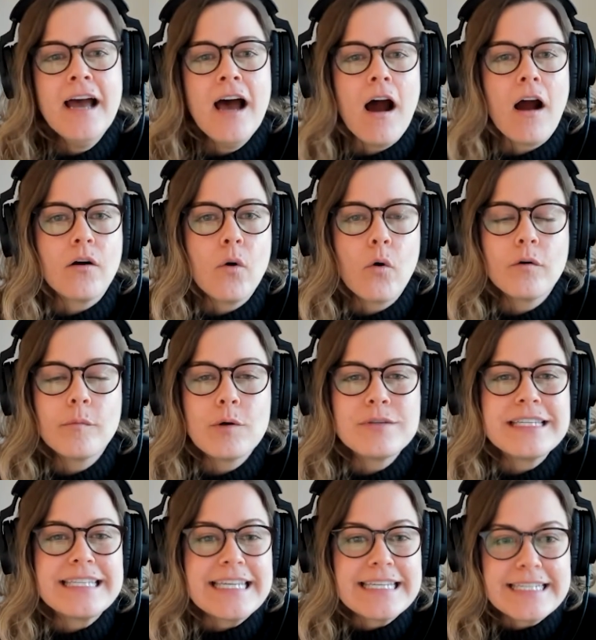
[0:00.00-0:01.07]
Our hormone
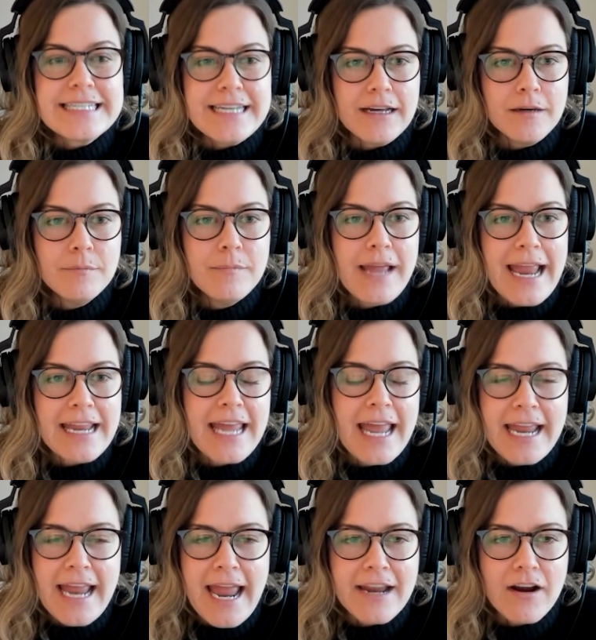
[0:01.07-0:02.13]
system,
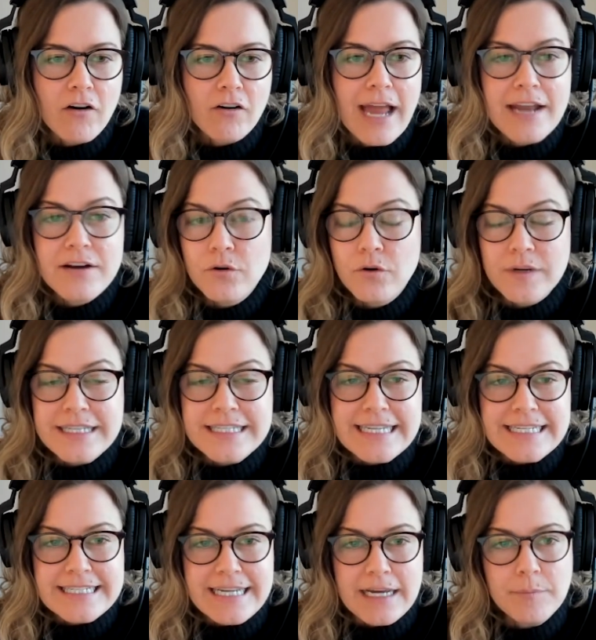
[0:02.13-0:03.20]
aka our endocrine
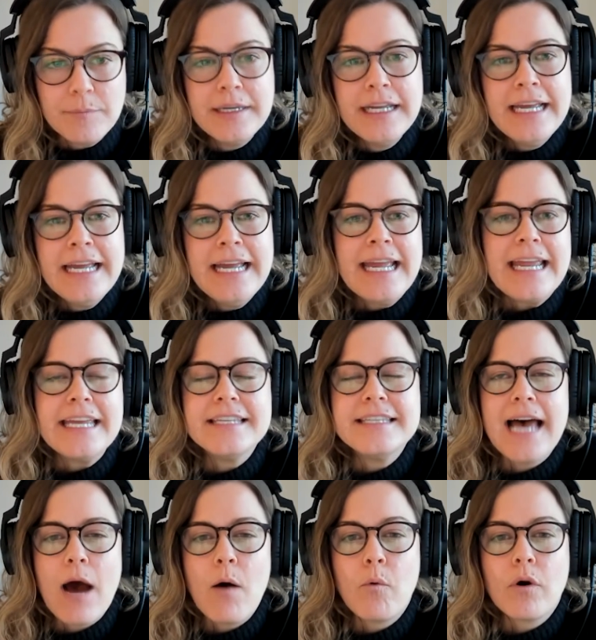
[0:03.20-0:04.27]
system, is
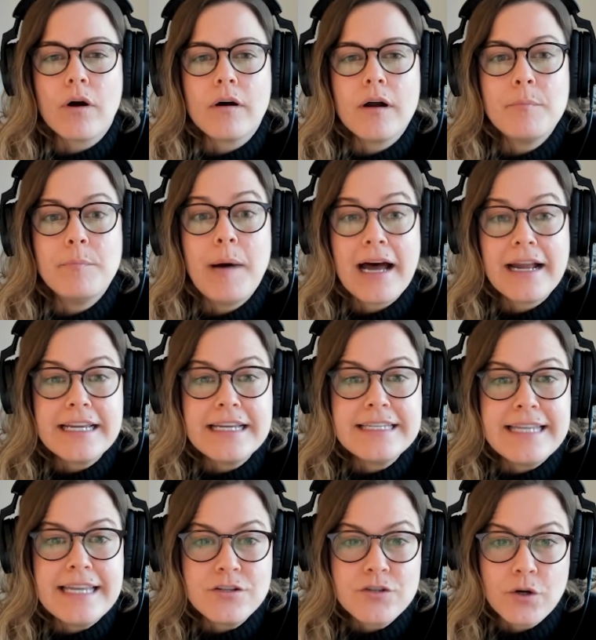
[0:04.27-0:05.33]
our body's
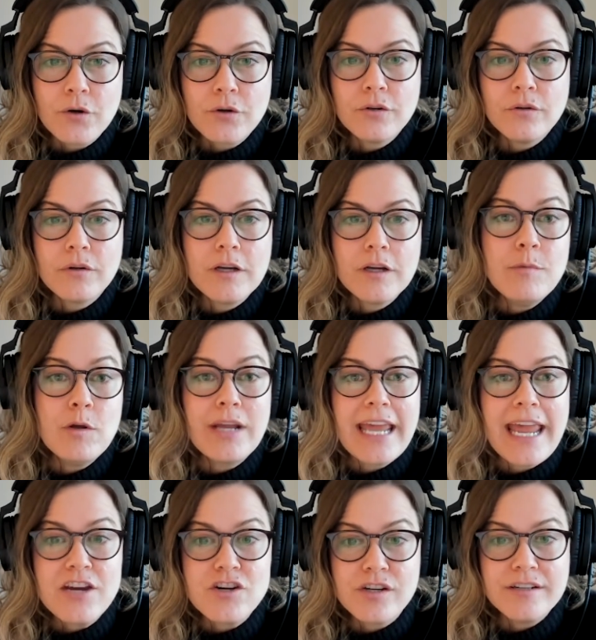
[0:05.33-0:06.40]
internal
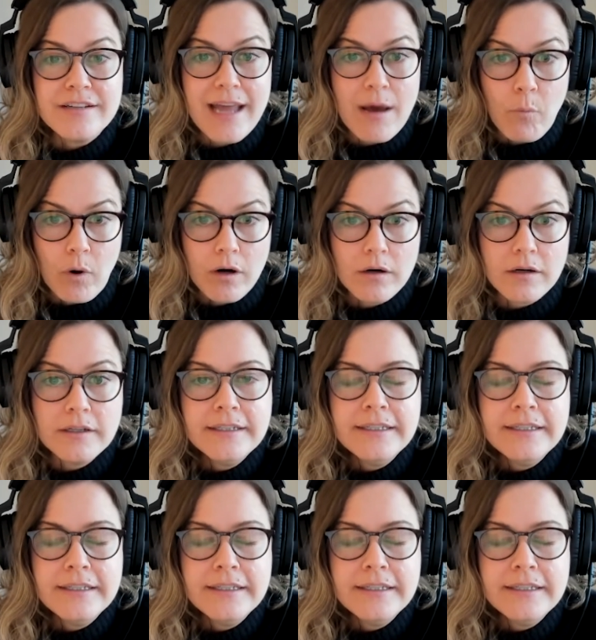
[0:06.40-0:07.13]
communication network.